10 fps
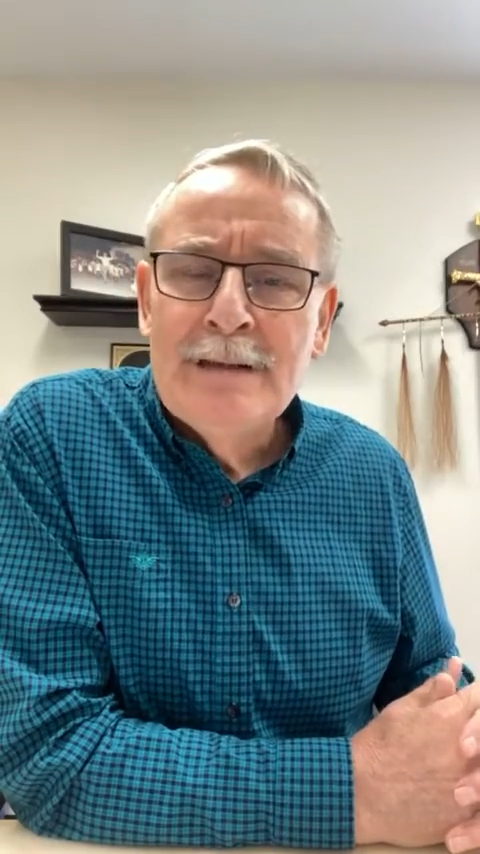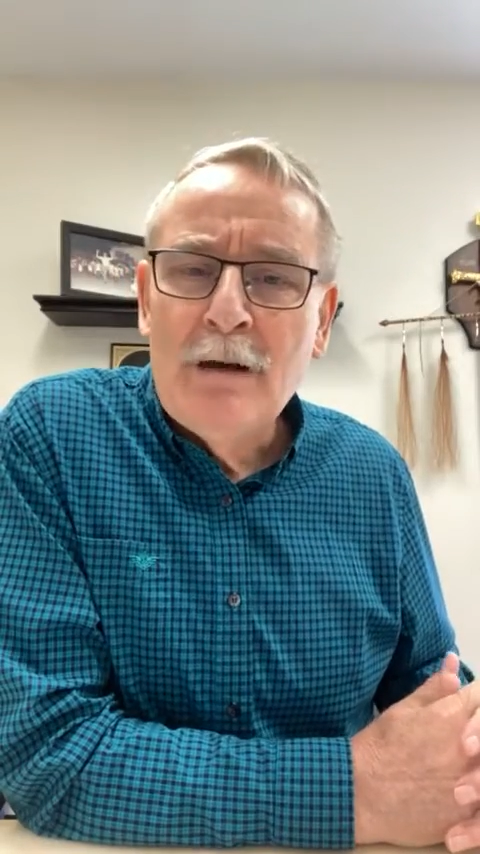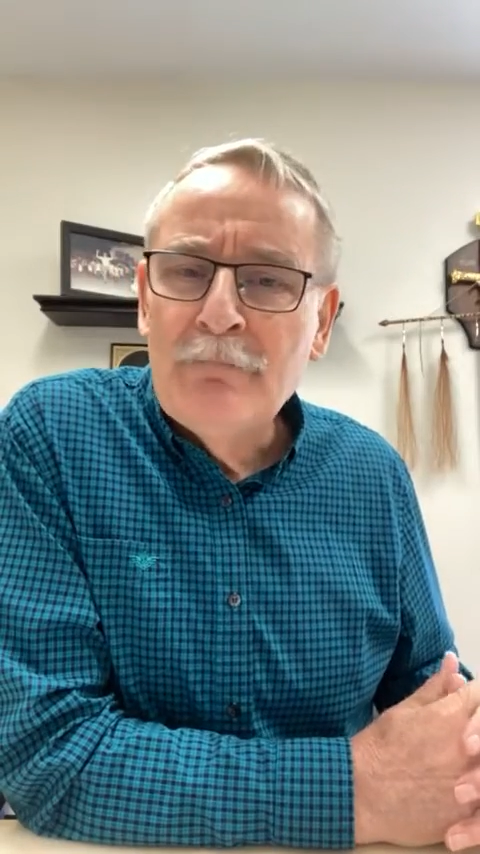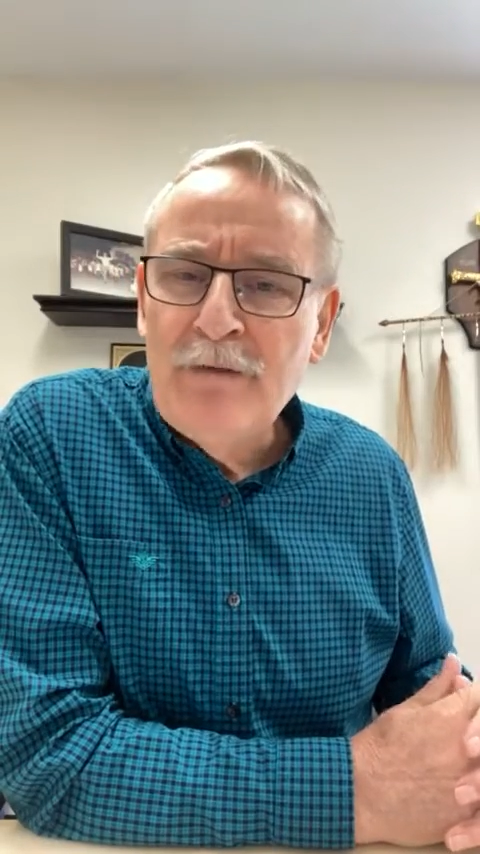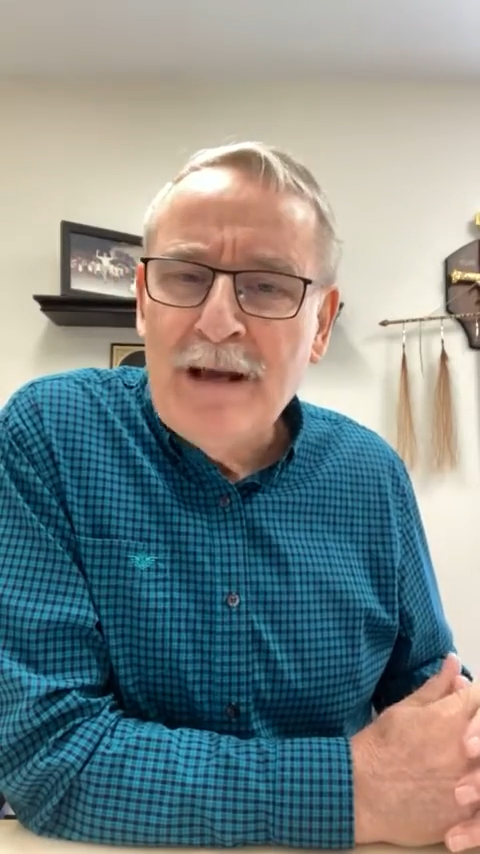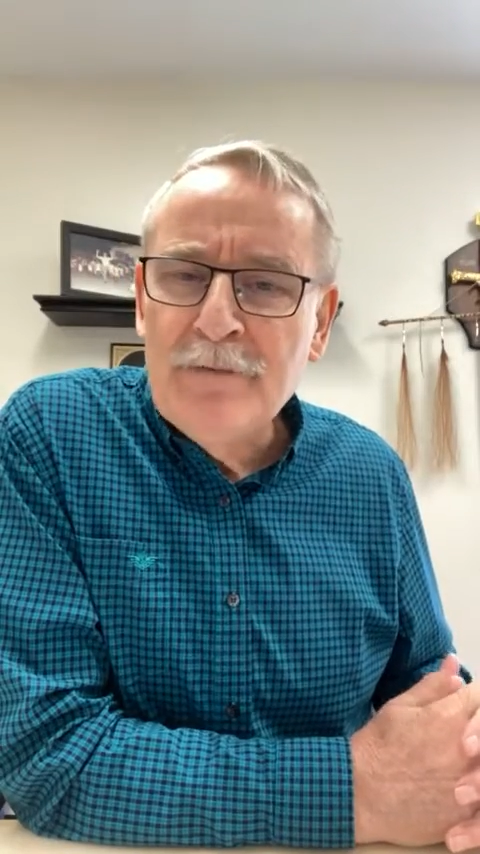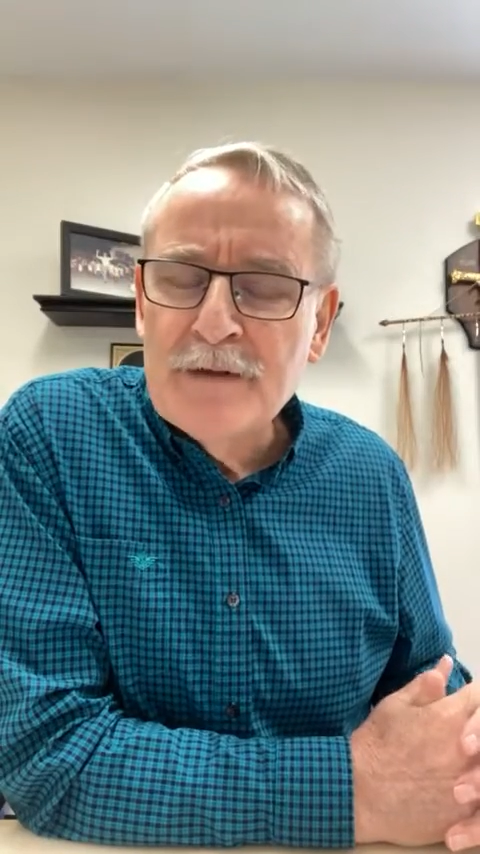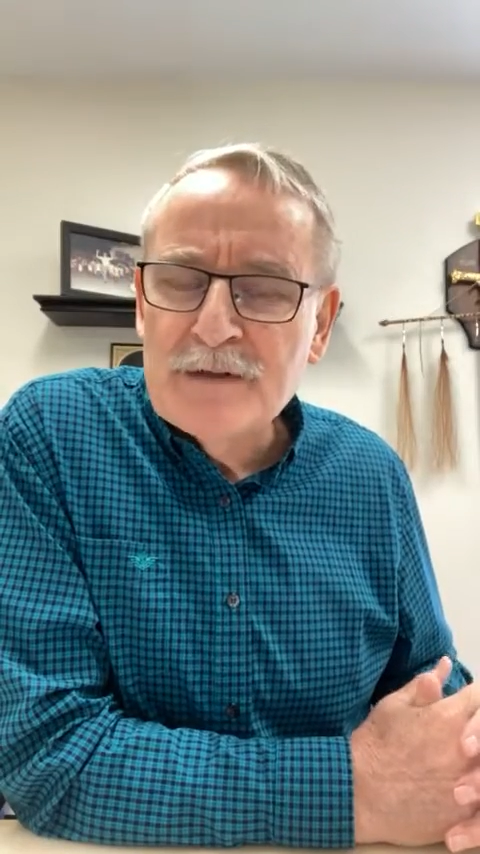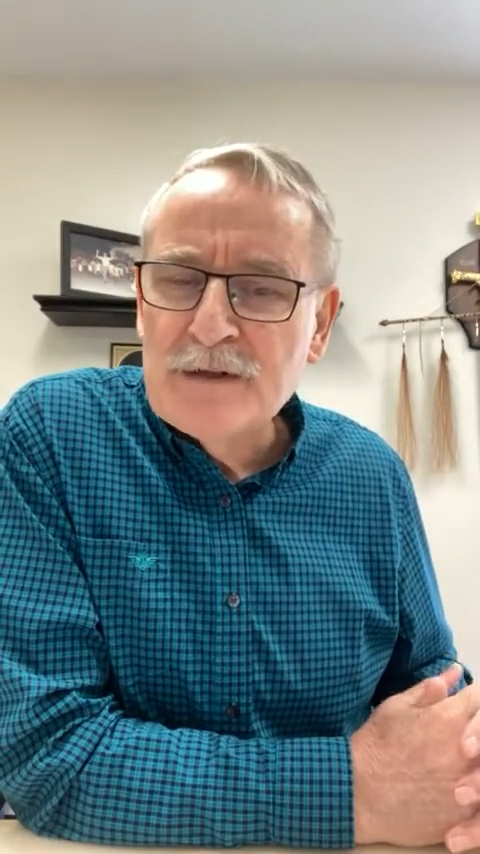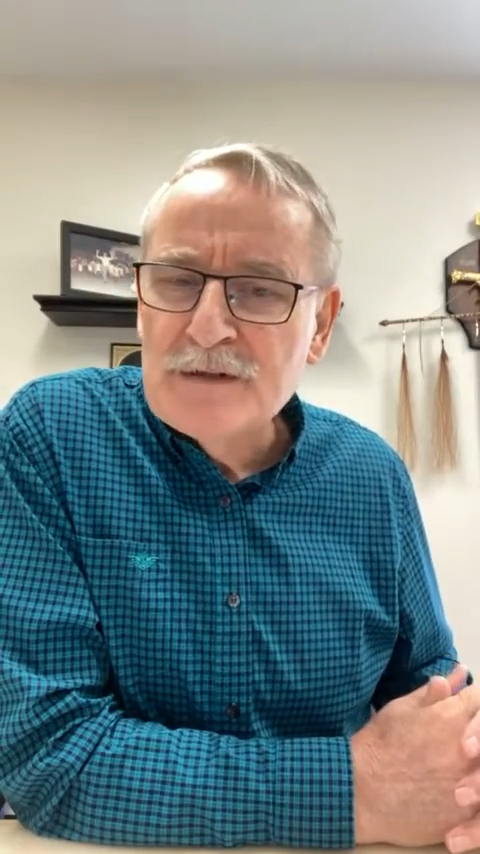Now
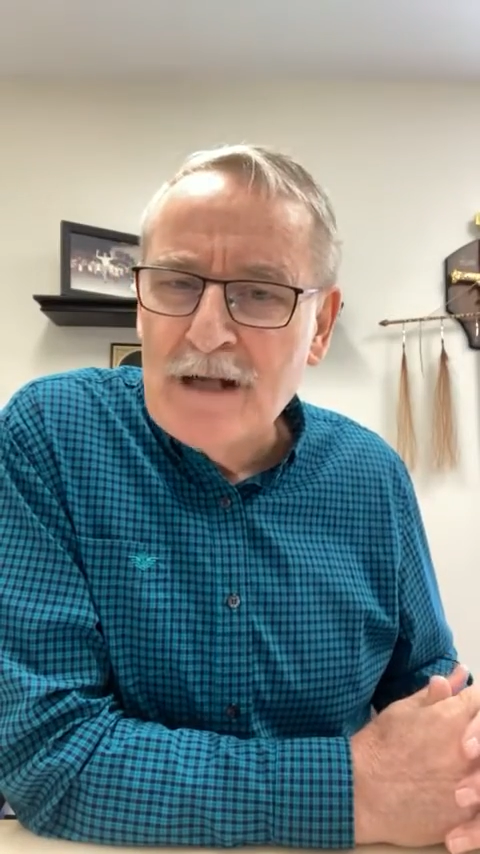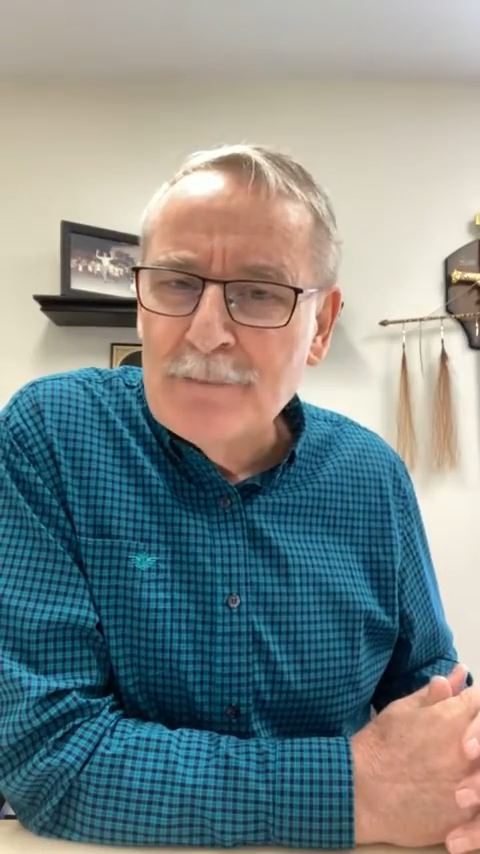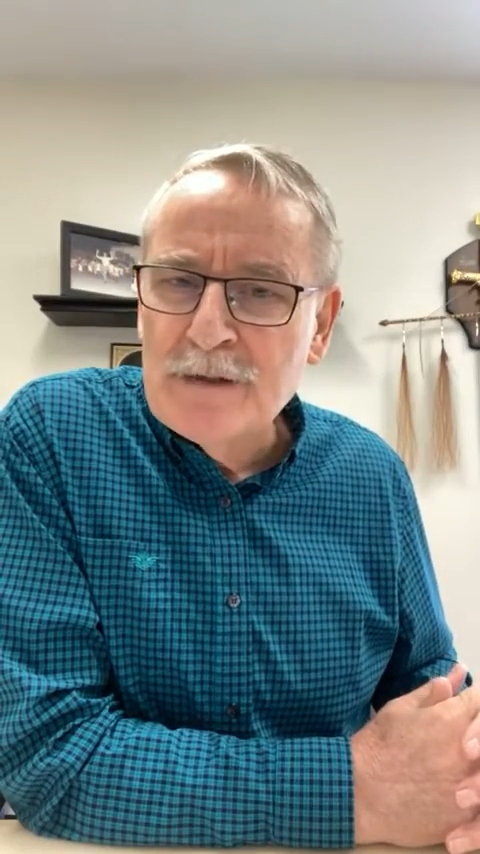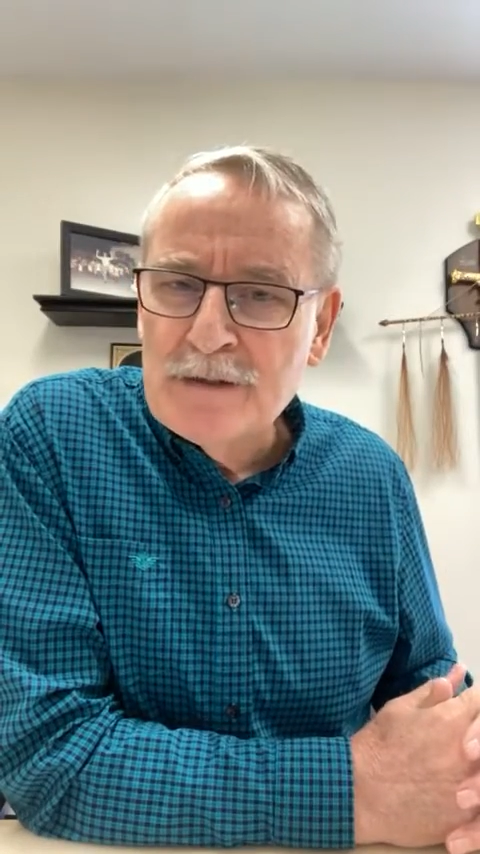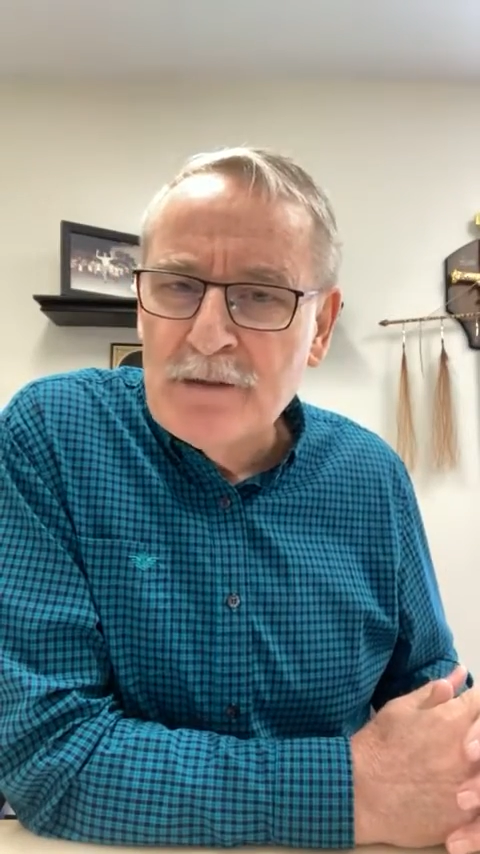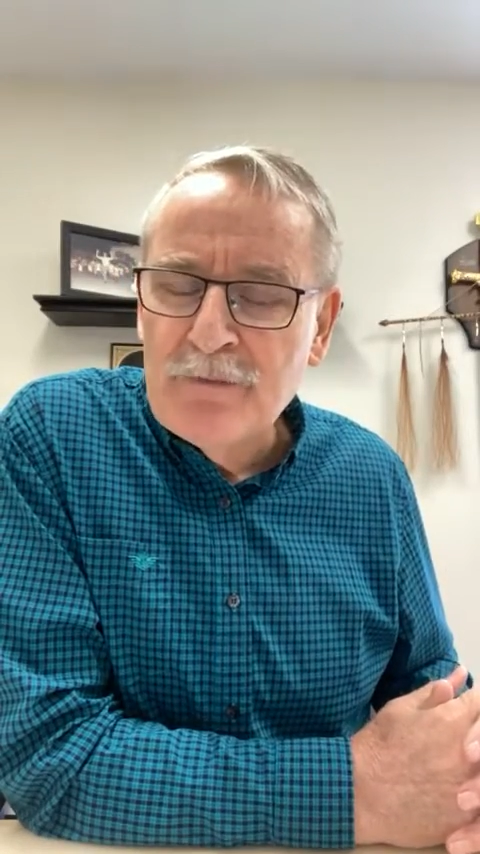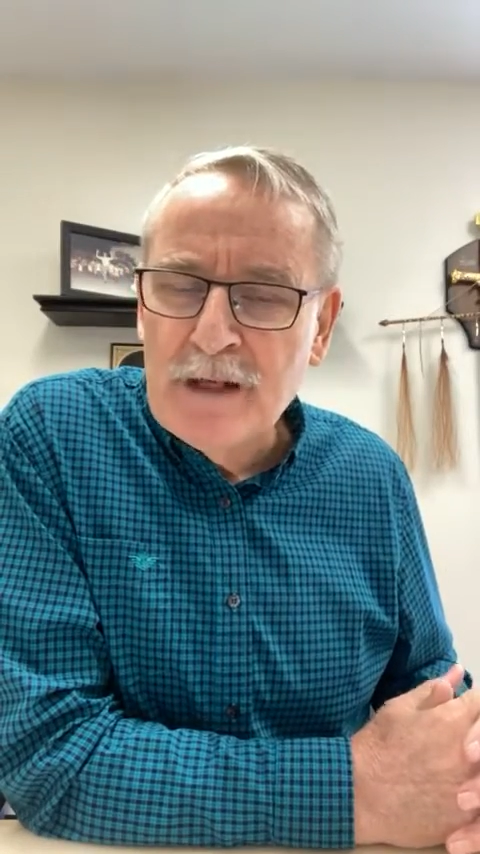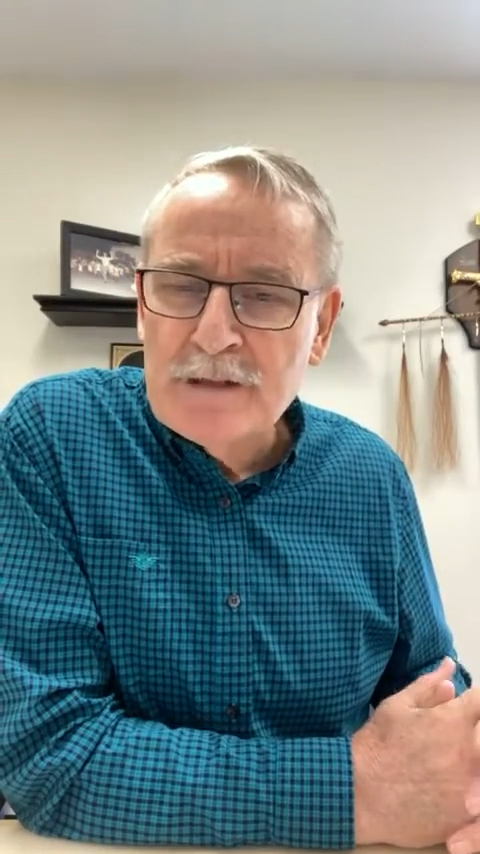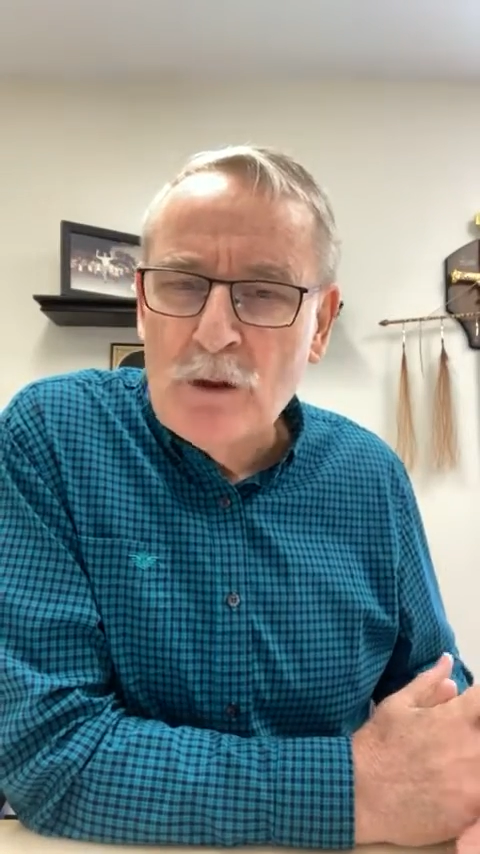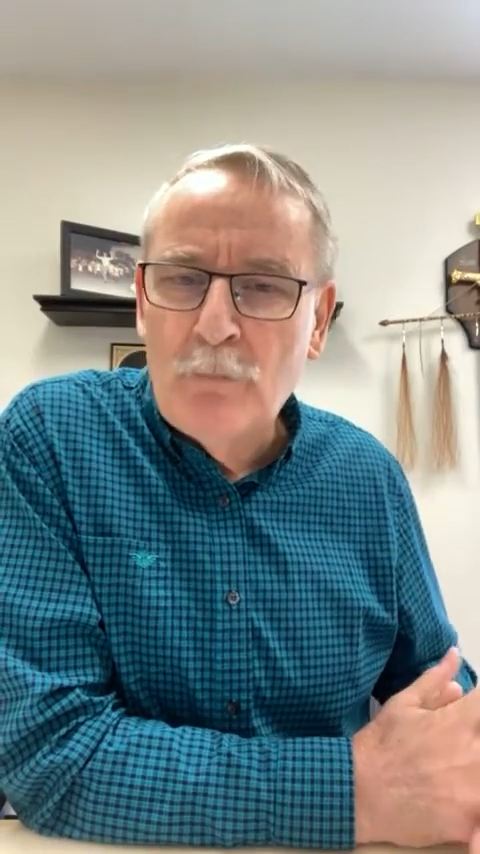faith is the substance of
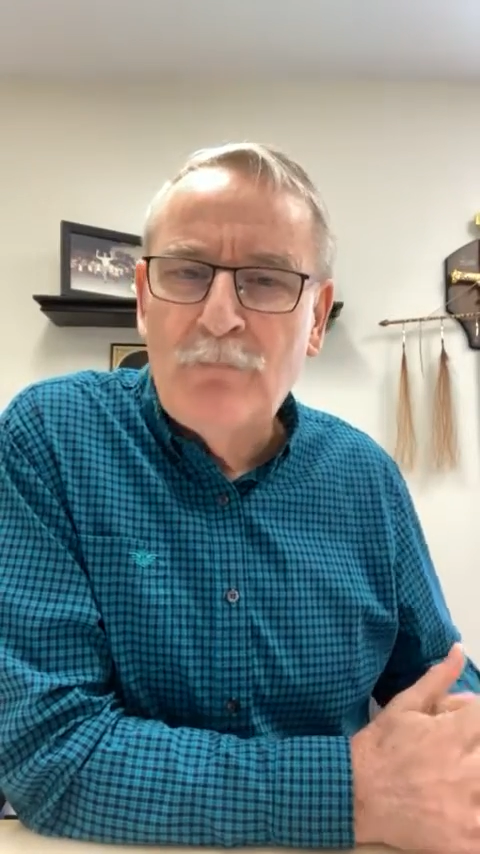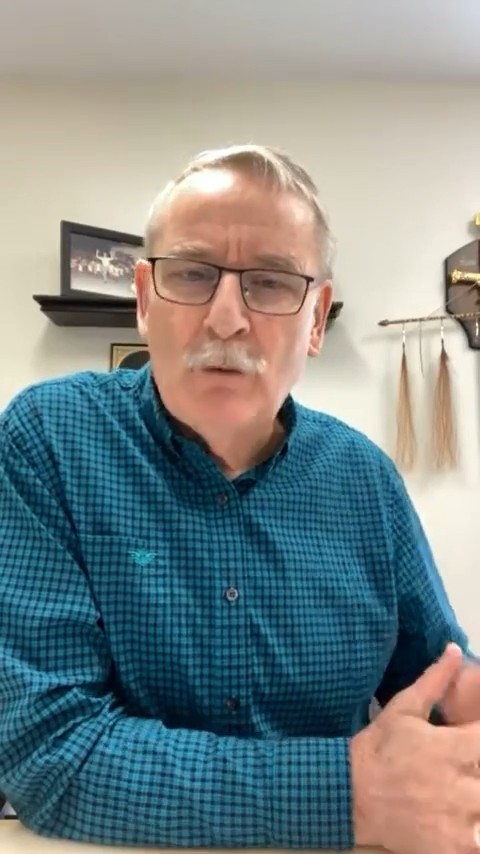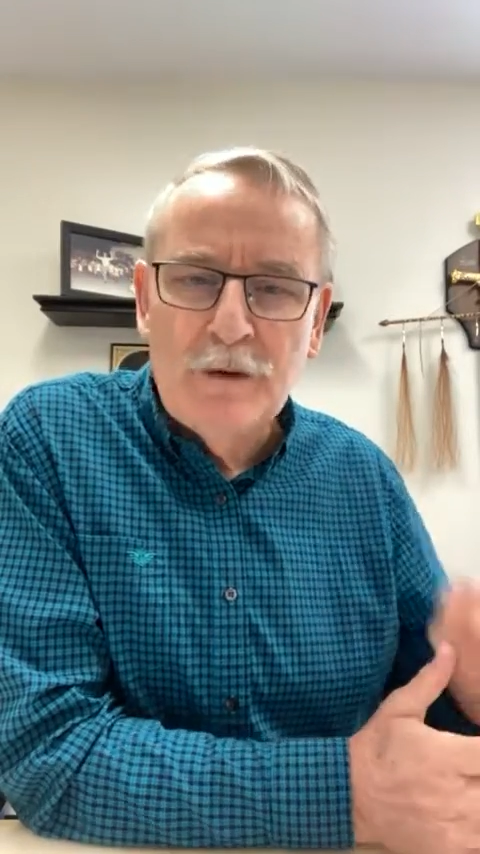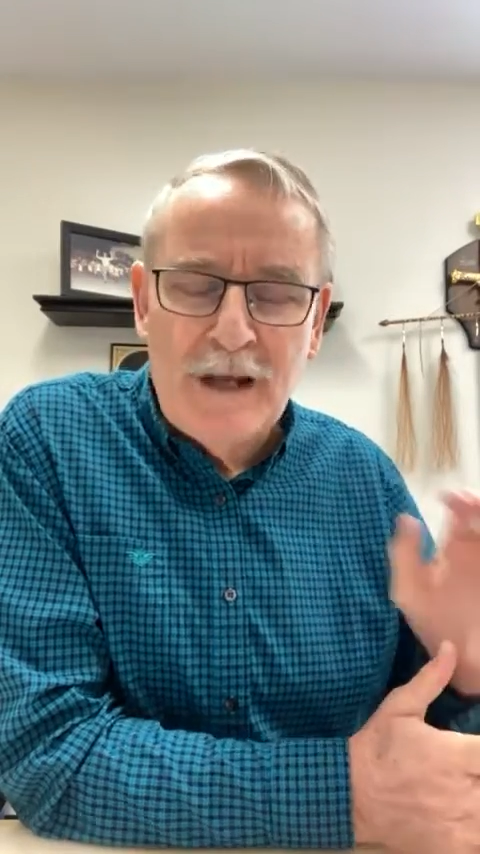things hoped for,